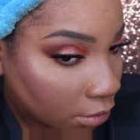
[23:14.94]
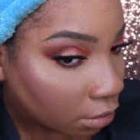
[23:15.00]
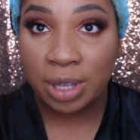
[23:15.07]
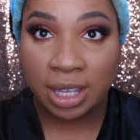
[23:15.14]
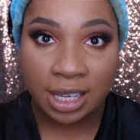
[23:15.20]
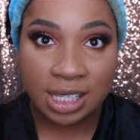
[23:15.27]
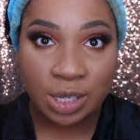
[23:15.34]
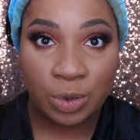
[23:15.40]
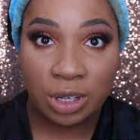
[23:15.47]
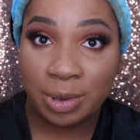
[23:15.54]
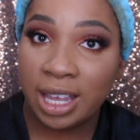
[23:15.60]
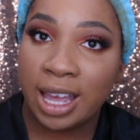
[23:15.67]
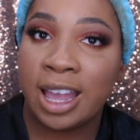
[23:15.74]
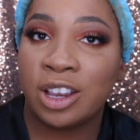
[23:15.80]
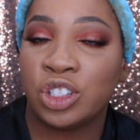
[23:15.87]
Because I want to
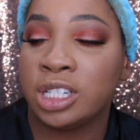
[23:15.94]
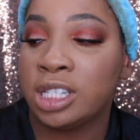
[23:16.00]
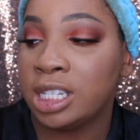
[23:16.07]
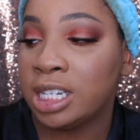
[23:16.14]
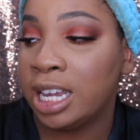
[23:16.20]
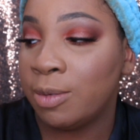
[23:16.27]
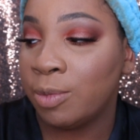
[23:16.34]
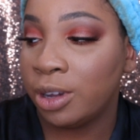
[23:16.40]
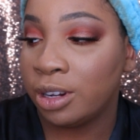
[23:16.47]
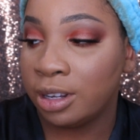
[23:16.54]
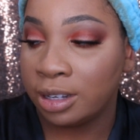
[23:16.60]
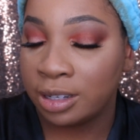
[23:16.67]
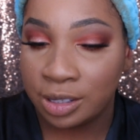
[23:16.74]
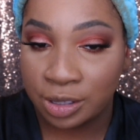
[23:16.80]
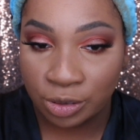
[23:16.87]
be extra today, I'm going
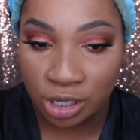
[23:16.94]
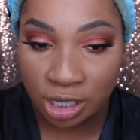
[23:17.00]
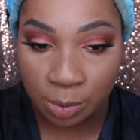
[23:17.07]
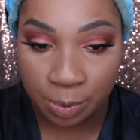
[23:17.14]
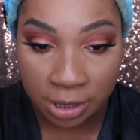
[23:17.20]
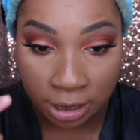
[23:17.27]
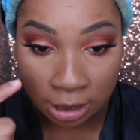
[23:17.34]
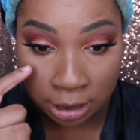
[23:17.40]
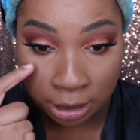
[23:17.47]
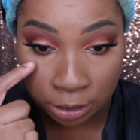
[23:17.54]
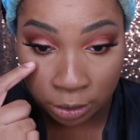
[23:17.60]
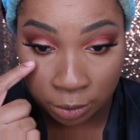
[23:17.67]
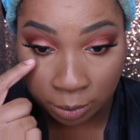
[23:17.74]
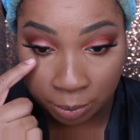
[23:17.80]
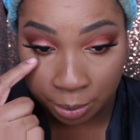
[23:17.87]
to also just put a
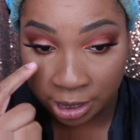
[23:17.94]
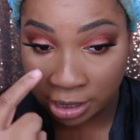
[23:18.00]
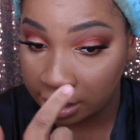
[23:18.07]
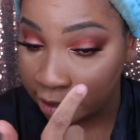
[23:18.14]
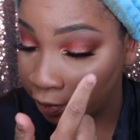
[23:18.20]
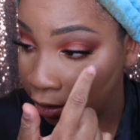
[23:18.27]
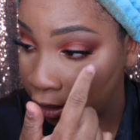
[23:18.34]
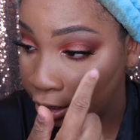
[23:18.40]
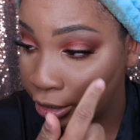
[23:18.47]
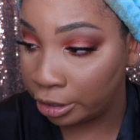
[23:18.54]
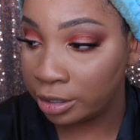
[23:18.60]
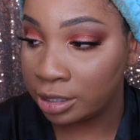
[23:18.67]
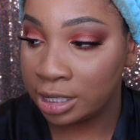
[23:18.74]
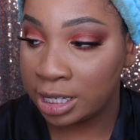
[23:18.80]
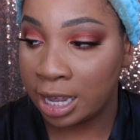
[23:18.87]
little piece of
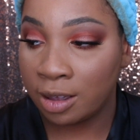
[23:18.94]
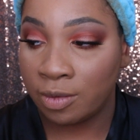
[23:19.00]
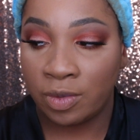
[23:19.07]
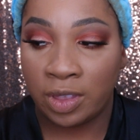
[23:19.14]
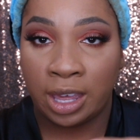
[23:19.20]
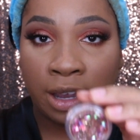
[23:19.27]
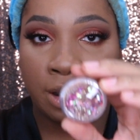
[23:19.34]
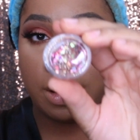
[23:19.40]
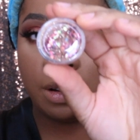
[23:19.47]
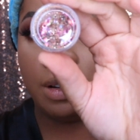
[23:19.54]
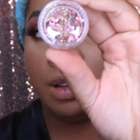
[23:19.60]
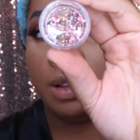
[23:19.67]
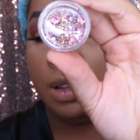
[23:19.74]
glitter down there.